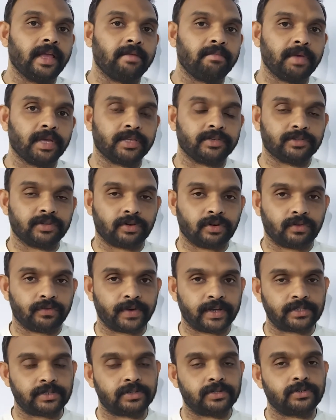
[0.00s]
a mixture of
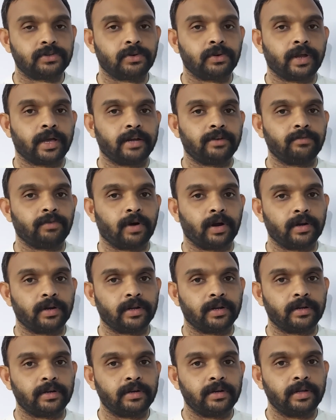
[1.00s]
acetone and
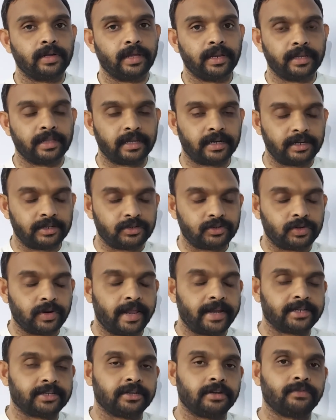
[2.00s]
water in the
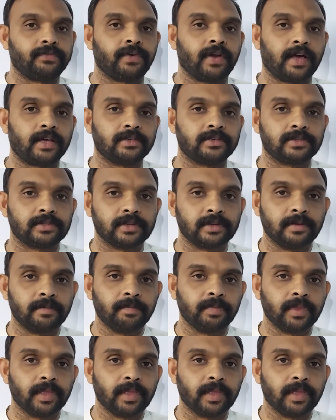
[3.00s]
distillation flask.